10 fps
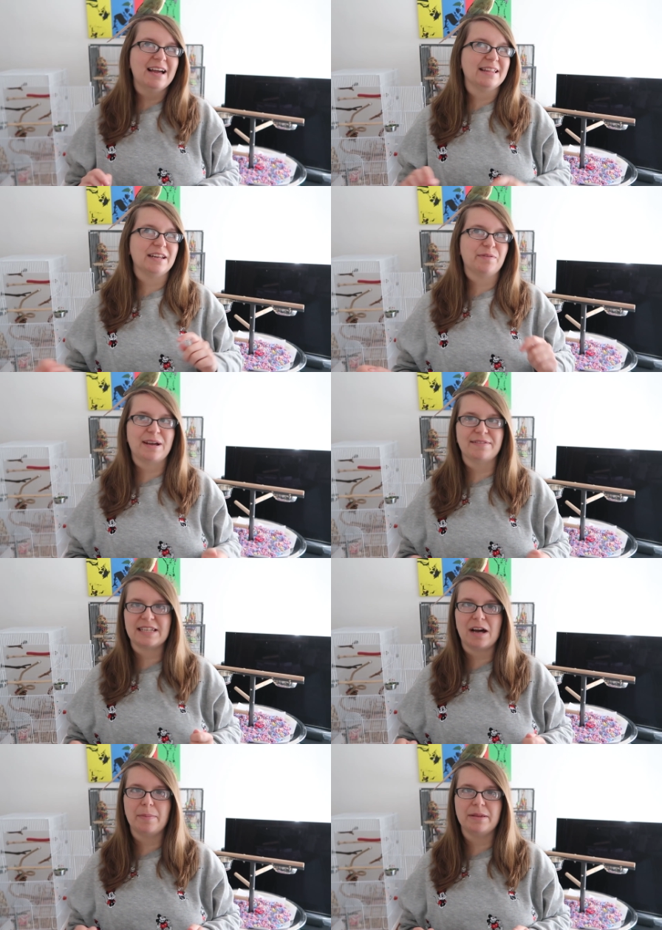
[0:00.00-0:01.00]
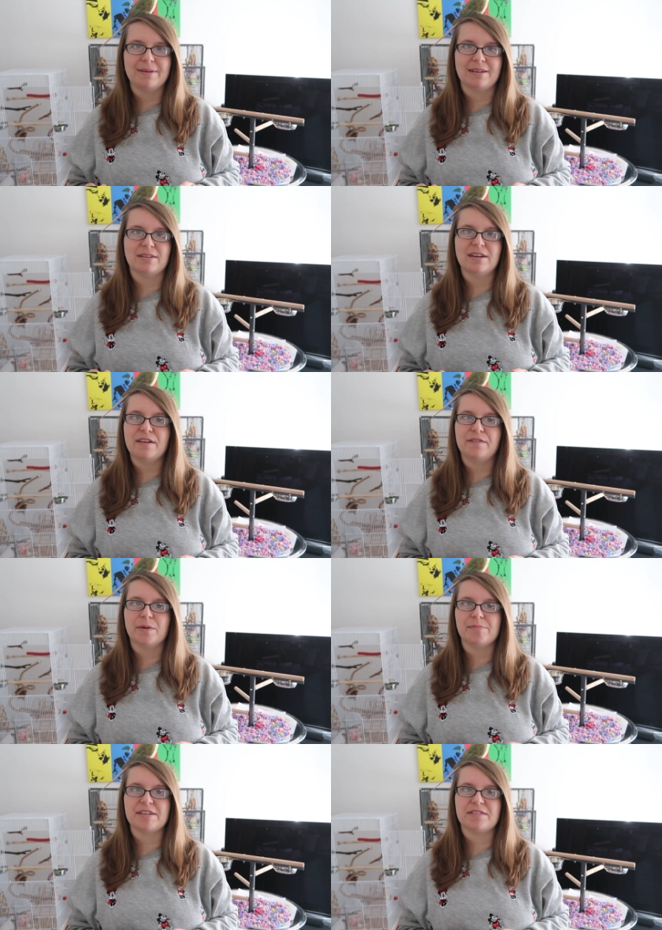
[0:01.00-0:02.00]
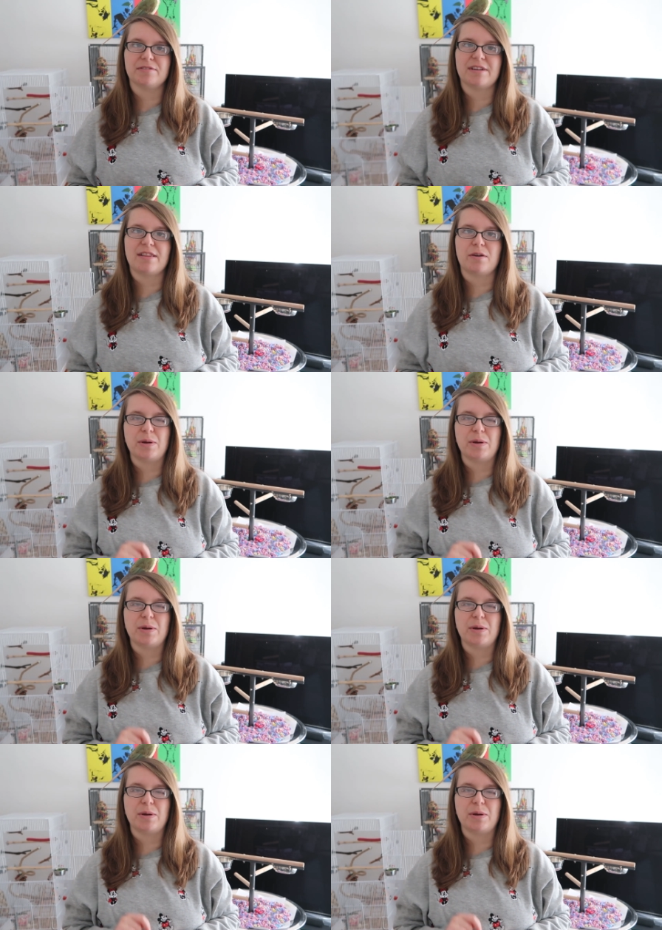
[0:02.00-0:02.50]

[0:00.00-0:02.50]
And then if we have to get up in the middle of the night for one reason or another,